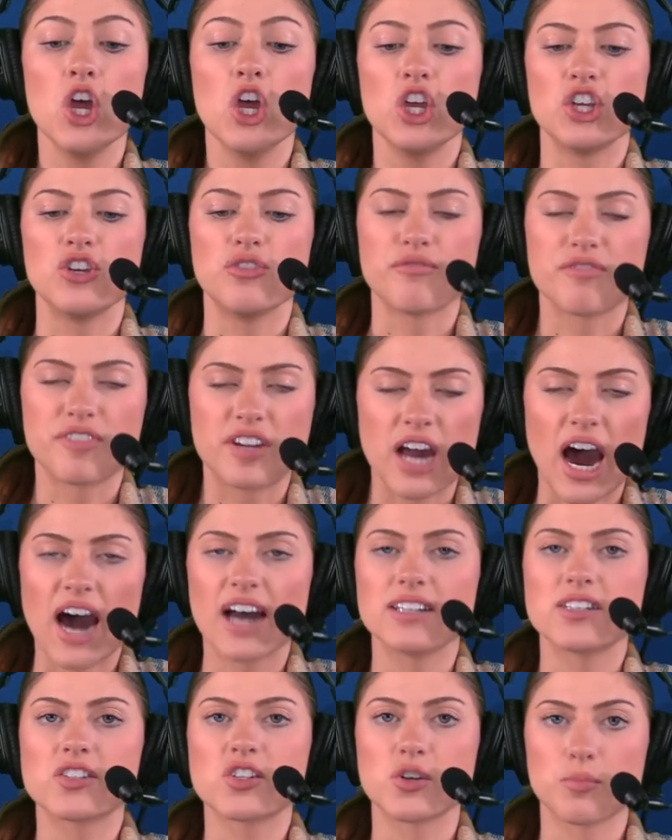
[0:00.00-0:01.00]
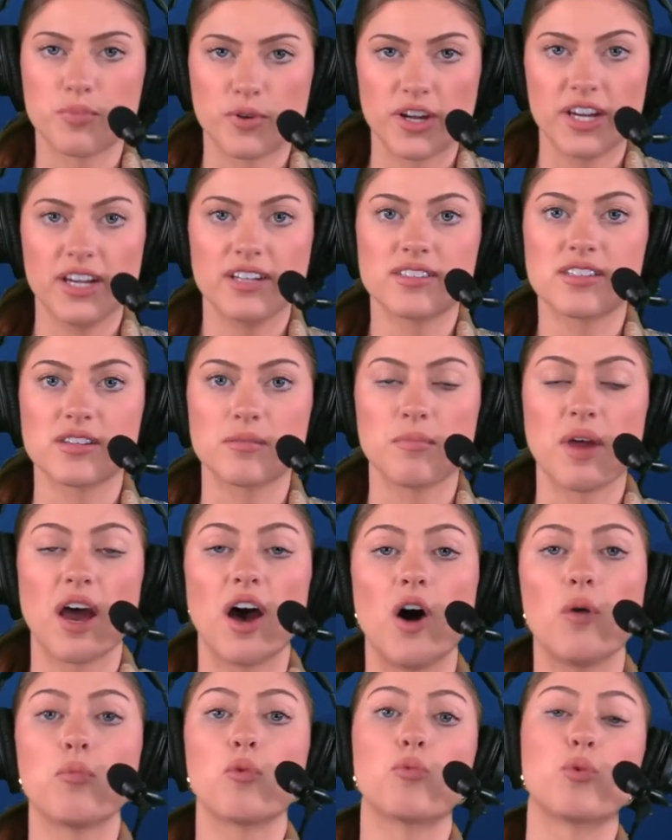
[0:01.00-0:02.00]
You've got to bring in some
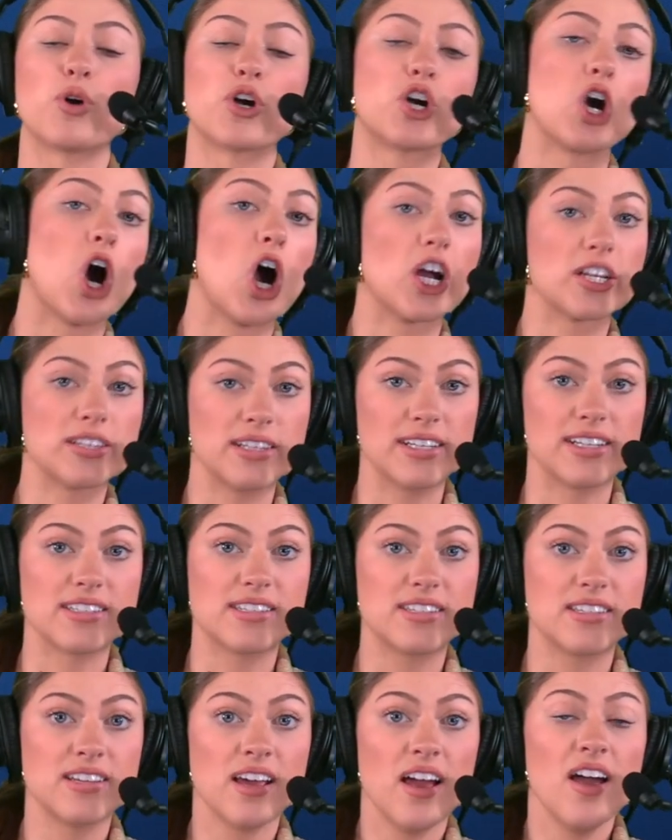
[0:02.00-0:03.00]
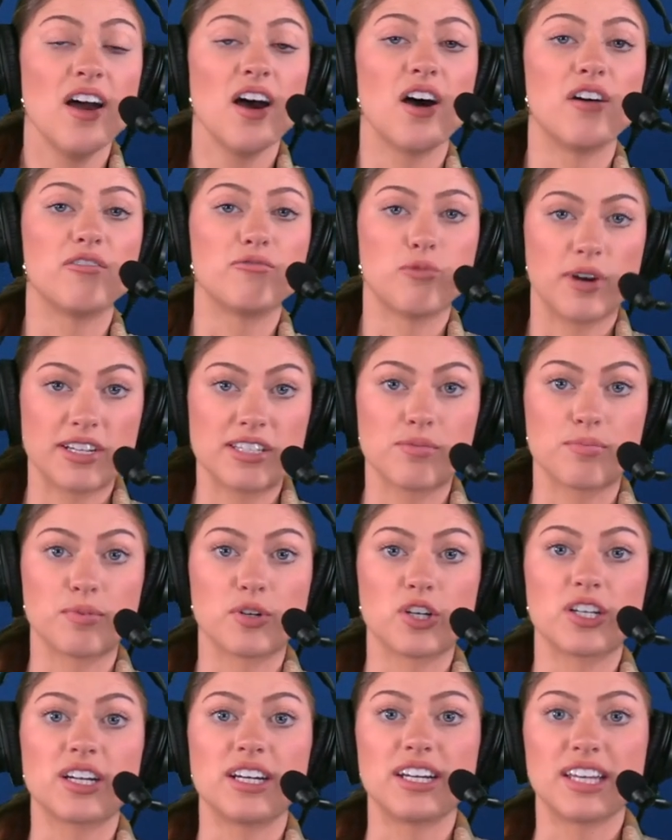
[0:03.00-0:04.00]
help regardless of
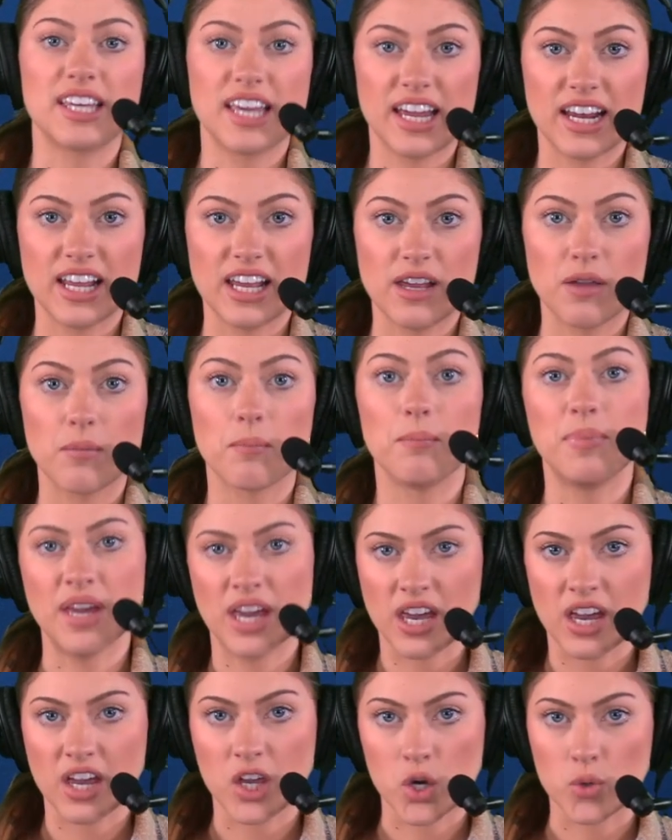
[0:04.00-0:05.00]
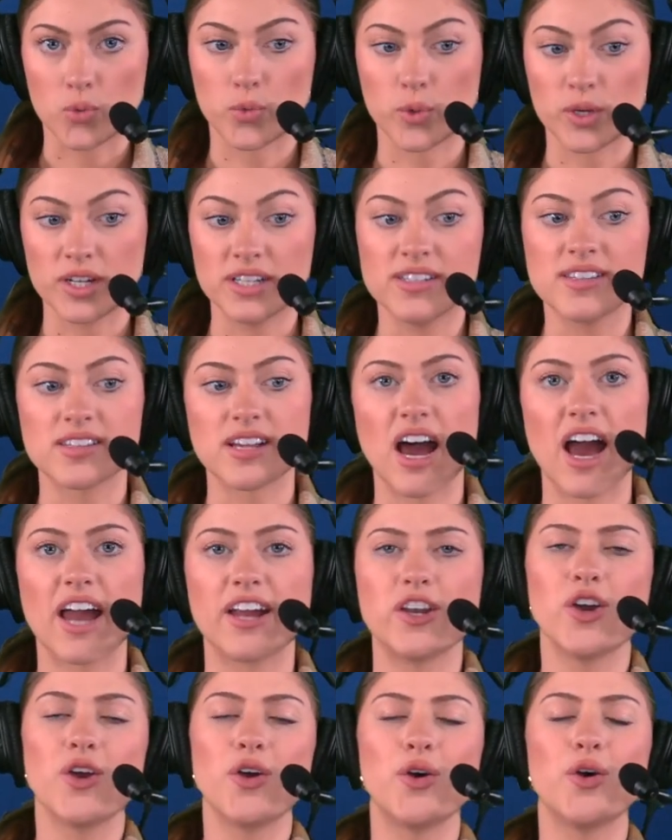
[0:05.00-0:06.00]
Westbrook Ikhine being re signed.